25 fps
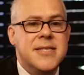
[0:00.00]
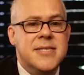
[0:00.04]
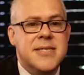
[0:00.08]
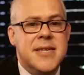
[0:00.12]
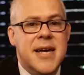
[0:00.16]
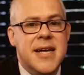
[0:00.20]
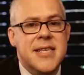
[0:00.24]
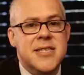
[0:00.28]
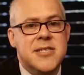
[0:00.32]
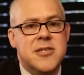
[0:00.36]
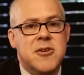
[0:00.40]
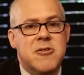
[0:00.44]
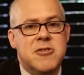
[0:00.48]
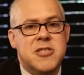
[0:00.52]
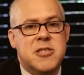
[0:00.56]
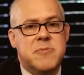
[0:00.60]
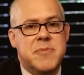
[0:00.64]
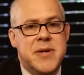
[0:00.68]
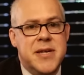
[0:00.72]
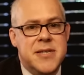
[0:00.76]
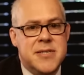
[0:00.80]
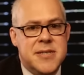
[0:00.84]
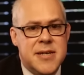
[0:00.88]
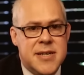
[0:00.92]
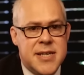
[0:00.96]
tends not to
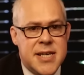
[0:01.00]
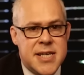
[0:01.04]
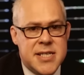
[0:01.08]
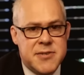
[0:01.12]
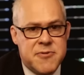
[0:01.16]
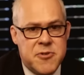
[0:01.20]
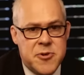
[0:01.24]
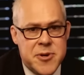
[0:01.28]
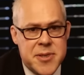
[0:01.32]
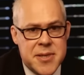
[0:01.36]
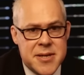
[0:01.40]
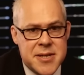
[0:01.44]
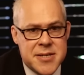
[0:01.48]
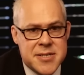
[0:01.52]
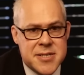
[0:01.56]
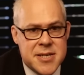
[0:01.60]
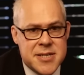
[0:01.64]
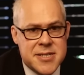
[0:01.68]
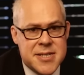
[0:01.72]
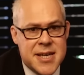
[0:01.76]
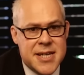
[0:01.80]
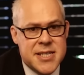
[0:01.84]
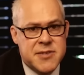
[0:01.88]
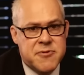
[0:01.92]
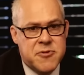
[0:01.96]
be as
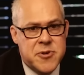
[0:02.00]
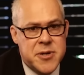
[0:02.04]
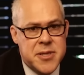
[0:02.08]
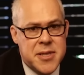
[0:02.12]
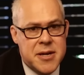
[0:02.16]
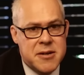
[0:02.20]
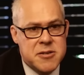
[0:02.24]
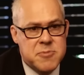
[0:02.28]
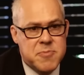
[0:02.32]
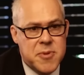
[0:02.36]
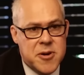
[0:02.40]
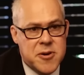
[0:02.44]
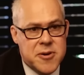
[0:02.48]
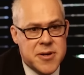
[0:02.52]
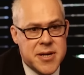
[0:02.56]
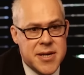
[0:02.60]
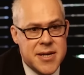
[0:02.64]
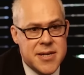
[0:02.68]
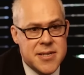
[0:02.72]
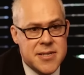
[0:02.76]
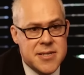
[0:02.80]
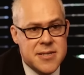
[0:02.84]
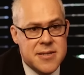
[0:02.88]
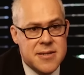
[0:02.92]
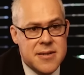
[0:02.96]
successful in those
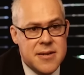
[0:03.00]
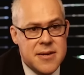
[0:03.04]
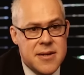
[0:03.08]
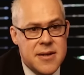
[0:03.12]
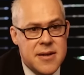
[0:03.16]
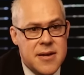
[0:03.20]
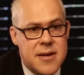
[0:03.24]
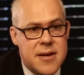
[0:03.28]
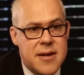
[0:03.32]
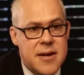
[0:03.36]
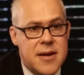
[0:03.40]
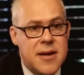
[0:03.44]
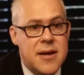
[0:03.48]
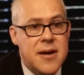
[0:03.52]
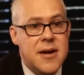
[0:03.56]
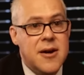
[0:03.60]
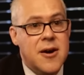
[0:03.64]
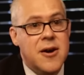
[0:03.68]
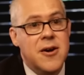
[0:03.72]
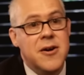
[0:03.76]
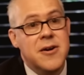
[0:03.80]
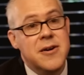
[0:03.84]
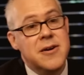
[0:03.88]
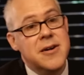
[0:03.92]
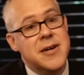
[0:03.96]
markets.
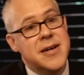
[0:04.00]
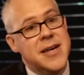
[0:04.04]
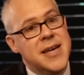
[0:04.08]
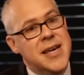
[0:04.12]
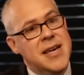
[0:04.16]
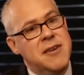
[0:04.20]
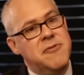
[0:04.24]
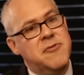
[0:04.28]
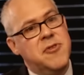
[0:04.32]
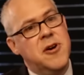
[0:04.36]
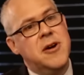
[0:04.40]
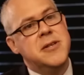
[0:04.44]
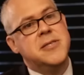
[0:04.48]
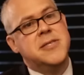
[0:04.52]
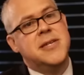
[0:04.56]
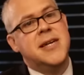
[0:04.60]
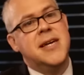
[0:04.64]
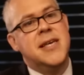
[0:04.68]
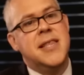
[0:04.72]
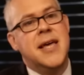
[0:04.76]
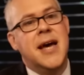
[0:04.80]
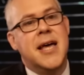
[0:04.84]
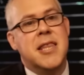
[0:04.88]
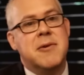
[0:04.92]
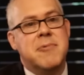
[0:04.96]

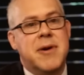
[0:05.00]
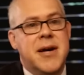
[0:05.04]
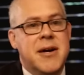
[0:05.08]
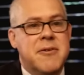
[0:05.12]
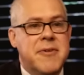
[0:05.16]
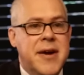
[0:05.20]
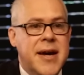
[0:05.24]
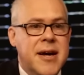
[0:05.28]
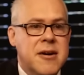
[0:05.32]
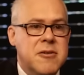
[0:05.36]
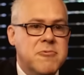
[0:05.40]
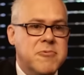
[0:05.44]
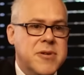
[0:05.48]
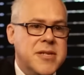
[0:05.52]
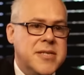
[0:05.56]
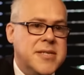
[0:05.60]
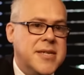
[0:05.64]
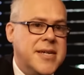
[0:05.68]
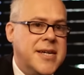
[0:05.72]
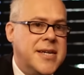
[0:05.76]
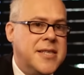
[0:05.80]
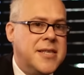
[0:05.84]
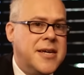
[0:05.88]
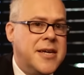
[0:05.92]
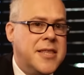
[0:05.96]
Inverting it the other way around, we're
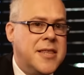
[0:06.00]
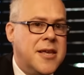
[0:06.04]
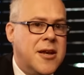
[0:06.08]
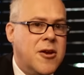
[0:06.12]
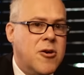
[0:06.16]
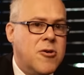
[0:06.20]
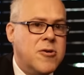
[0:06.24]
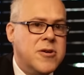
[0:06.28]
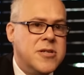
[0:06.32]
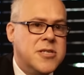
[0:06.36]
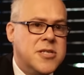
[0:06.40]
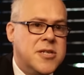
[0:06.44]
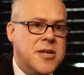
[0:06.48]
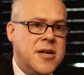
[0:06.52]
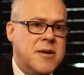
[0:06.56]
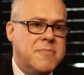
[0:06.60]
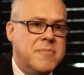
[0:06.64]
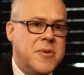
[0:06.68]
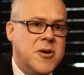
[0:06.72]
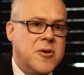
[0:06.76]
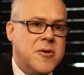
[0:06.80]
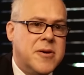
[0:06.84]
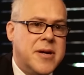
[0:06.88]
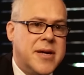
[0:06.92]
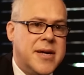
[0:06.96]
seeing that in the
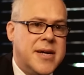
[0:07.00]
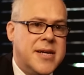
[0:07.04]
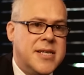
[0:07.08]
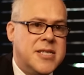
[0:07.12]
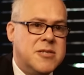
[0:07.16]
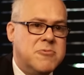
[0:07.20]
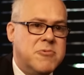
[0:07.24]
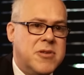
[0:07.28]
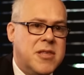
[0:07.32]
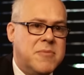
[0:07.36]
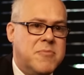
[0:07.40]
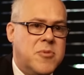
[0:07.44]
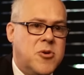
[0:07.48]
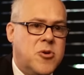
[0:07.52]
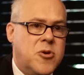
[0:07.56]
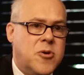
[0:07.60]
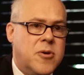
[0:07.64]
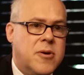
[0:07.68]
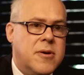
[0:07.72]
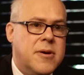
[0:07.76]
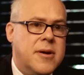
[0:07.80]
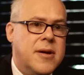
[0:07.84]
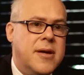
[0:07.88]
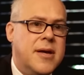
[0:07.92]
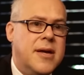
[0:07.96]
longer-term markets with a
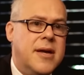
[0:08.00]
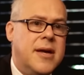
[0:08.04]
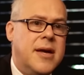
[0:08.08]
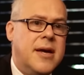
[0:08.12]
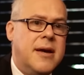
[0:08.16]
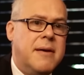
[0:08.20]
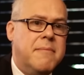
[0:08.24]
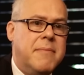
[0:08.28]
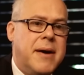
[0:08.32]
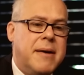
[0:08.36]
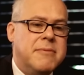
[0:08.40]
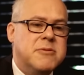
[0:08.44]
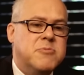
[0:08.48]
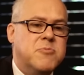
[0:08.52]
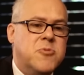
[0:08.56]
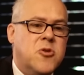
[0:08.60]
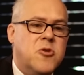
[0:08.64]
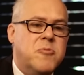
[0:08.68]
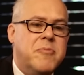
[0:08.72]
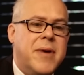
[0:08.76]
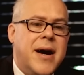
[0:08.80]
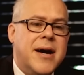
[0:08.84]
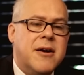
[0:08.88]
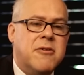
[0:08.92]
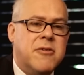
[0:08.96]
more, perhaps
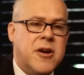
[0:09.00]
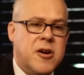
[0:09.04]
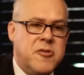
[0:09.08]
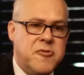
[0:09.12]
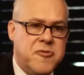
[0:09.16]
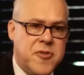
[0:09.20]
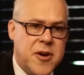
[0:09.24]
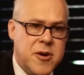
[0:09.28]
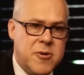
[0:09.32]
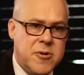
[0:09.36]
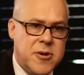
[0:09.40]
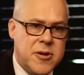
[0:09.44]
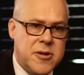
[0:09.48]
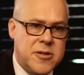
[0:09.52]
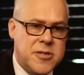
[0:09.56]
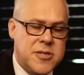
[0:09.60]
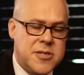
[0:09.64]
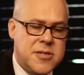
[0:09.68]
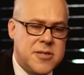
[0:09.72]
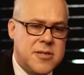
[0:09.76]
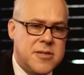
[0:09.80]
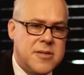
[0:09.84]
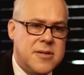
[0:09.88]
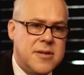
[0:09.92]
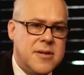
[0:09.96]
more macro
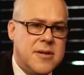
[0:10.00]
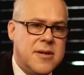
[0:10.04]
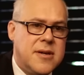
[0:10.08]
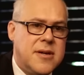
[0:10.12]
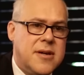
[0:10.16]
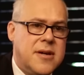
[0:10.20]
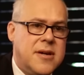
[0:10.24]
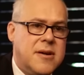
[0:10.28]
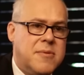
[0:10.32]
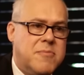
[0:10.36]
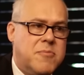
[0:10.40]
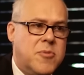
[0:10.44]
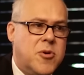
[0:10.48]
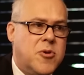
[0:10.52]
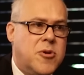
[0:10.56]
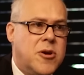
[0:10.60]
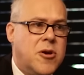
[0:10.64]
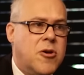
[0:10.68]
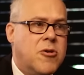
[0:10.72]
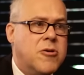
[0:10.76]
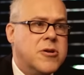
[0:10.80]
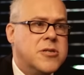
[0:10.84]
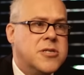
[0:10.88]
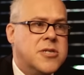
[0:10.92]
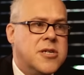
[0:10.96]
focus, more
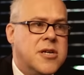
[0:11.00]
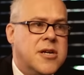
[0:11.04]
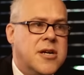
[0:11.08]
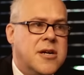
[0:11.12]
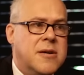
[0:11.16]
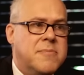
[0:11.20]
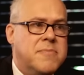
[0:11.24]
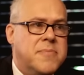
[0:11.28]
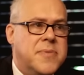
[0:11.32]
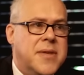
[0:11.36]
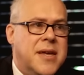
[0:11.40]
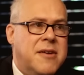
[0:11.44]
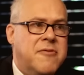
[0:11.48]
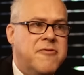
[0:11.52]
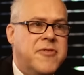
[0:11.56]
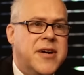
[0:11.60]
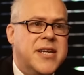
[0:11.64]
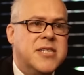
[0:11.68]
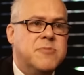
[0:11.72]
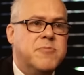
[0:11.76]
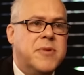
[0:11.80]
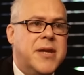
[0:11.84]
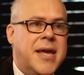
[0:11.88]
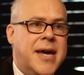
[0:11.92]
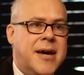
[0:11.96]
longer-term
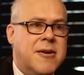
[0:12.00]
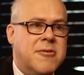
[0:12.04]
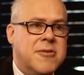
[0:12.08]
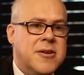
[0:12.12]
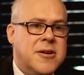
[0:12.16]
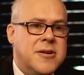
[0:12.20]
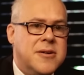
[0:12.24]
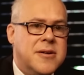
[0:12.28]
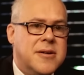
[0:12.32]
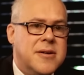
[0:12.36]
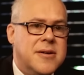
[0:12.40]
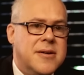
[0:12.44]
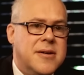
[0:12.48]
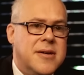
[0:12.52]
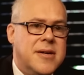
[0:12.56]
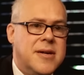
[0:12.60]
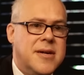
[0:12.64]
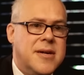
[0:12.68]
investment outlook,